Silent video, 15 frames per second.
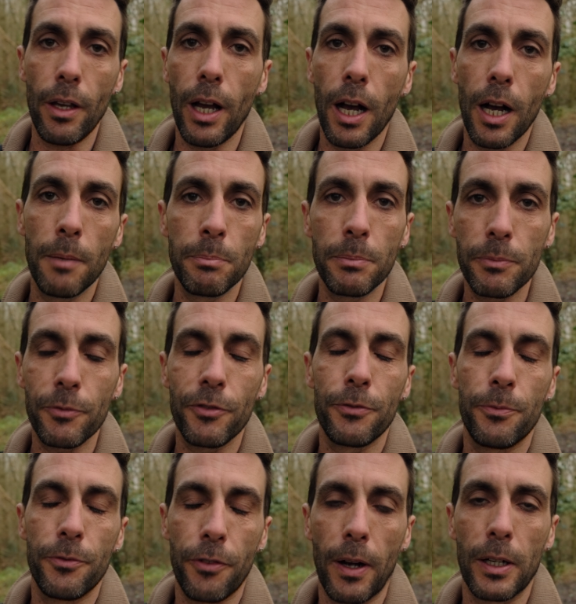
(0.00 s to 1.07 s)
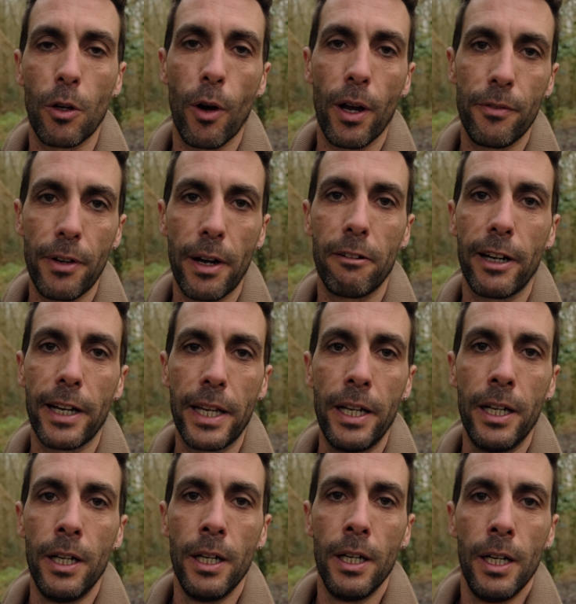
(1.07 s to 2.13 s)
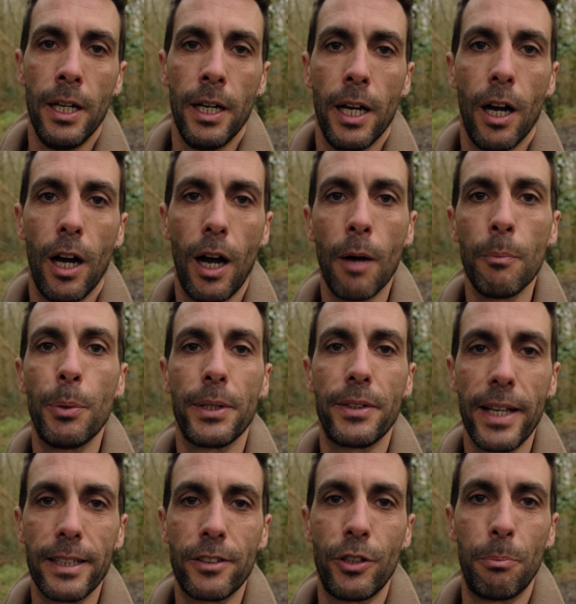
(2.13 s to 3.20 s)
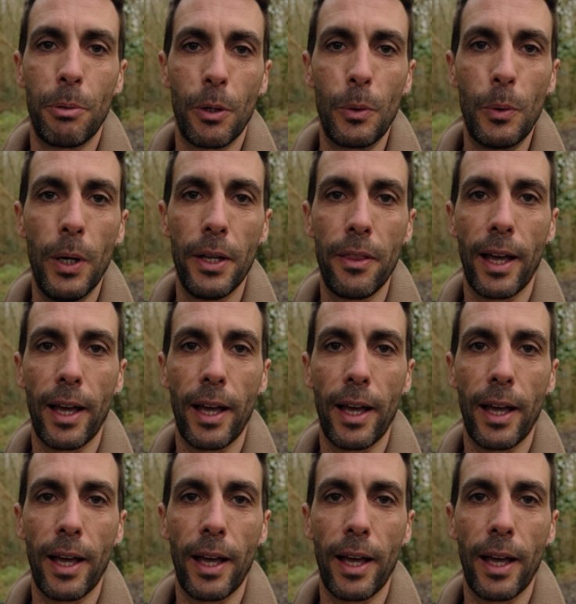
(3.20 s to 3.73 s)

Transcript: Um, fungi are very unpredictable.